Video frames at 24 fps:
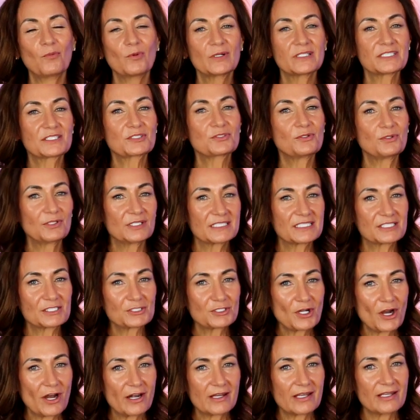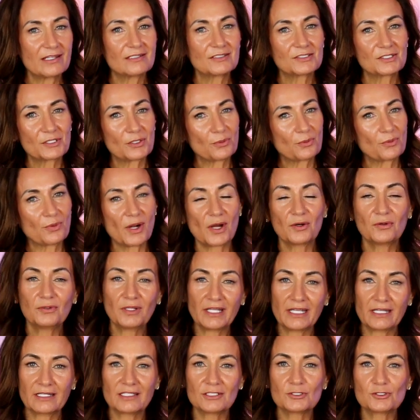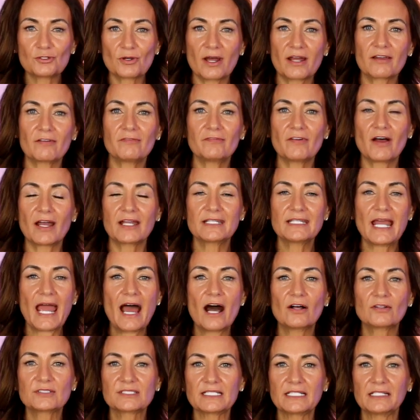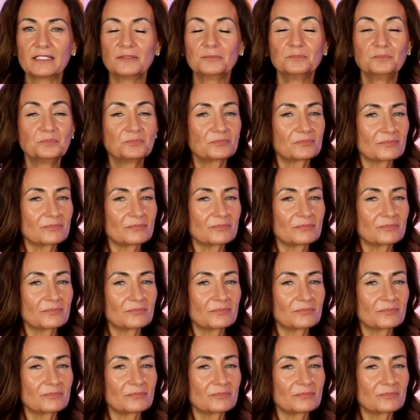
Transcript: when school is starting to roll in and try to find housing